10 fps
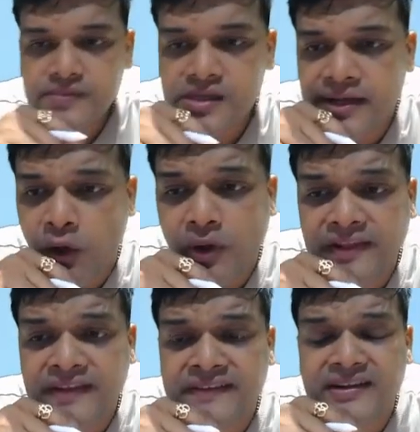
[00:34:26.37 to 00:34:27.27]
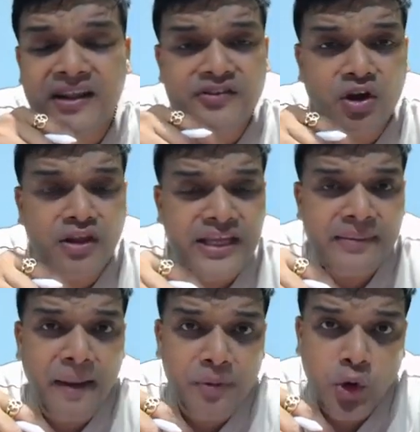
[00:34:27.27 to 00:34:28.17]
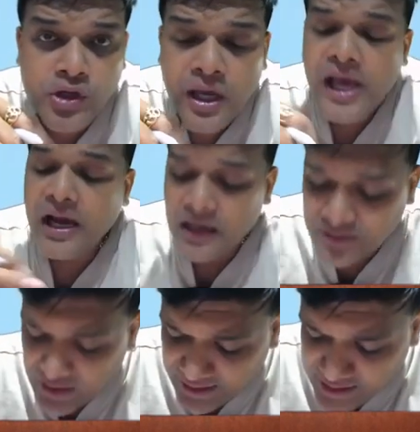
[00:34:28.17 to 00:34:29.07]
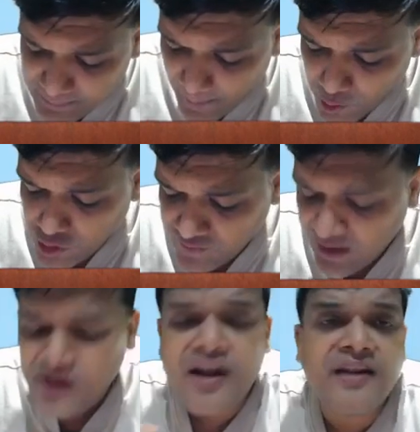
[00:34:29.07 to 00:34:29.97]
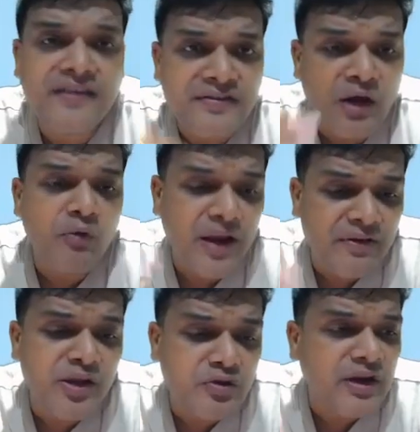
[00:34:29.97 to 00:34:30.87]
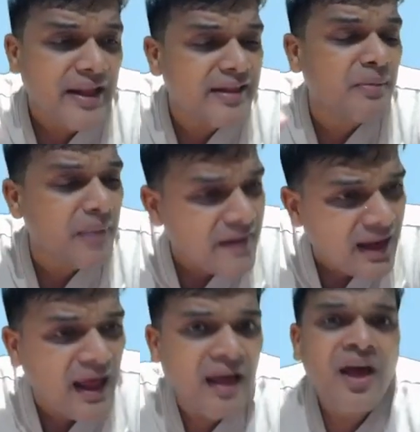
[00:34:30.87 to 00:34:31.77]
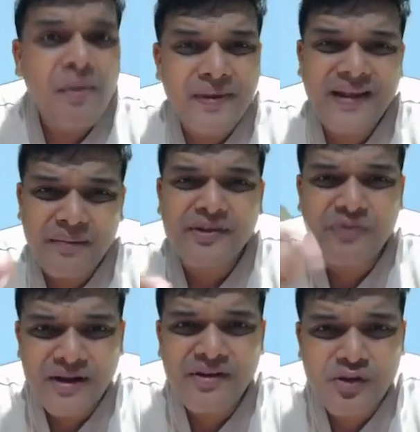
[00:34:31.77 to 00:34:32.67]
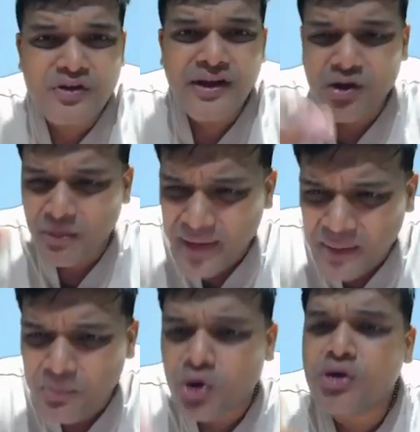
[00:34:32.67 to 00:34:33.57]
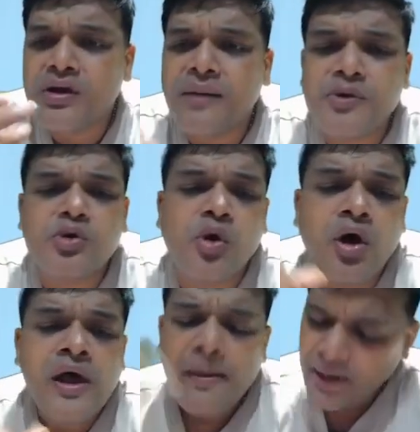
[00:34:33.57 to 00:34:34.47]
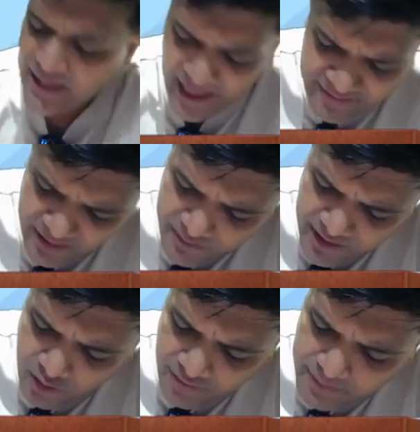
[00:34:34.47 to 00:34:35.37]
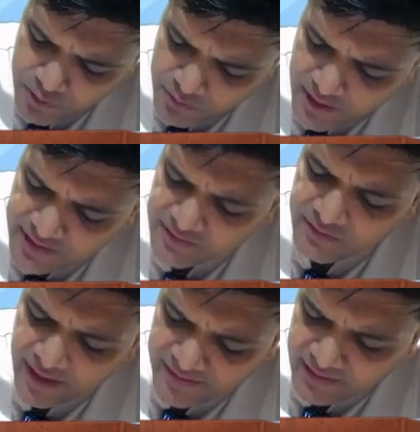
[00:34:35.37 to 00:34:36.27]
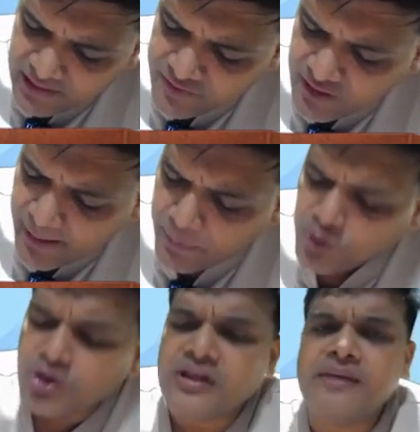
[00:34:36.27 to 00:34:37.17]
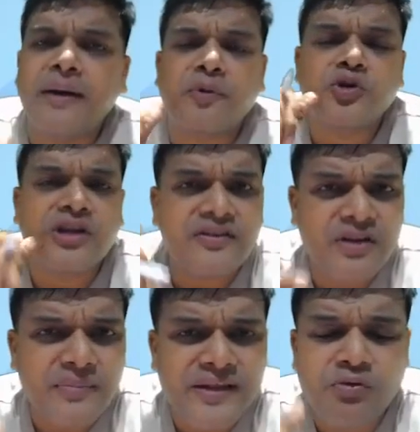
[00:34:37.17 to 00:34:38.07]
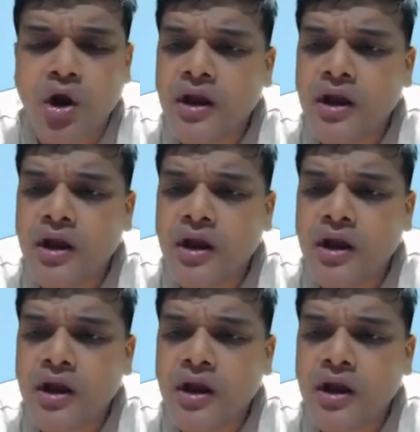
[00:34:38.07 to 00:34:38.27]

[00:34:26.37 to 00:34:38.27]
Now, what is this cluster or theme approach? Cluster and theme approach or scenario analysis. Now, whenever you study the masala means whenever you study your main book, you will come to know. But the answer is very conceptually very easy. When I say cluster approach or theme approach, cluster means what?